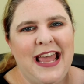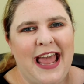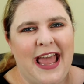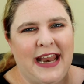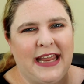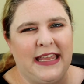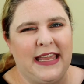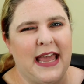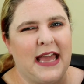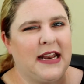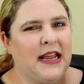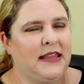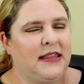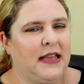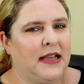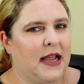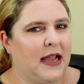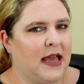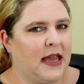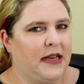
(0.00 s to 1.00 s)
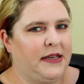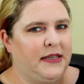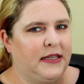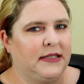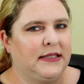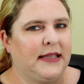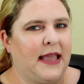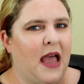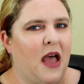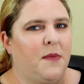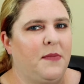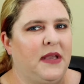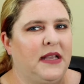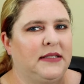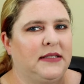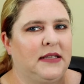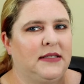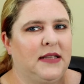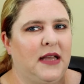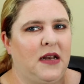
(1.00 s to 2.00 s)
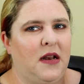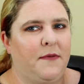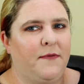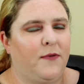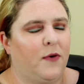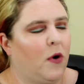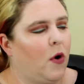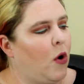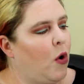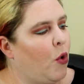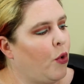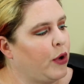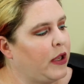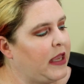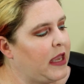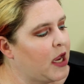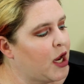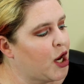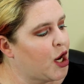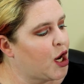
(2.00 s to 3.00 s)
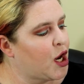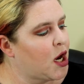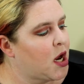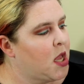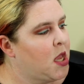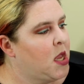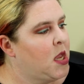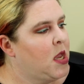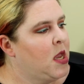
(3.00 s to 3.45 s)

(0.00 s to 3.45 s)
and again I think I got a discount because I signed up for a whole year.